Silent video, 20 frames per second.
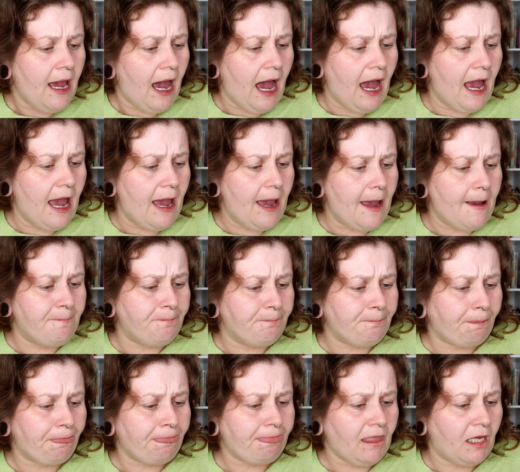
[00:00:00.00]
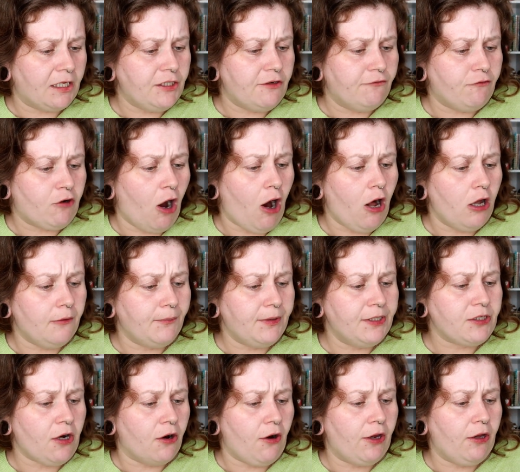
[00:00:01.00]
Um, you've got
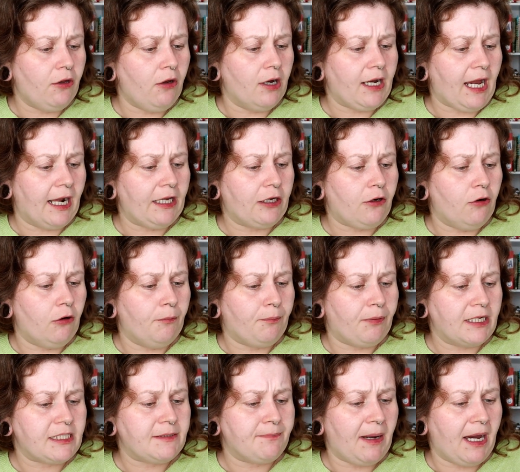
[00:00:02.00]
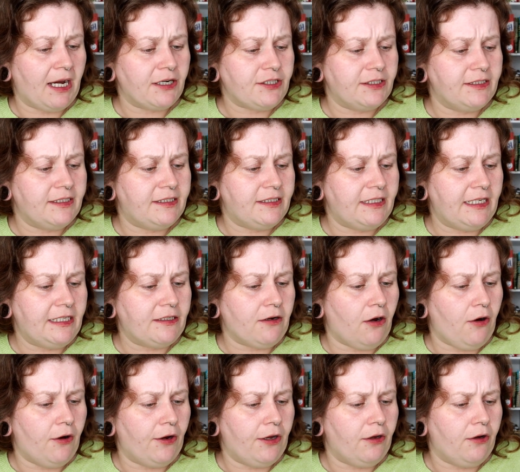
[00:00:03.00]
almond oil, organic cold pressed passion seed
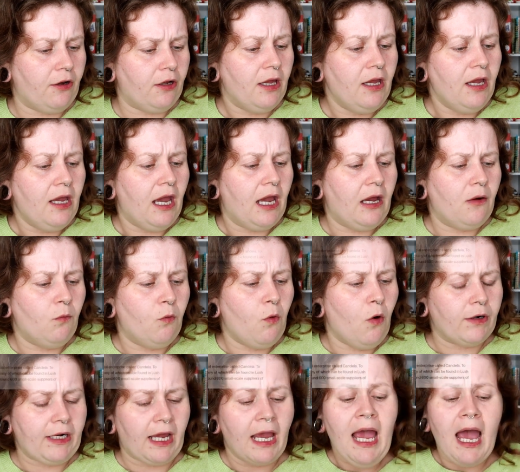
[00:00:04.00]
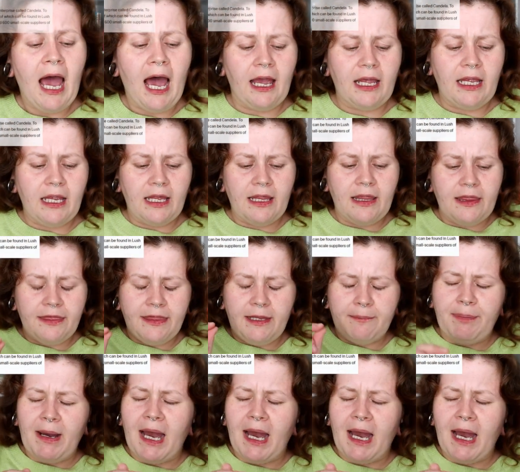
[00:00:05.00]
oil, and water. The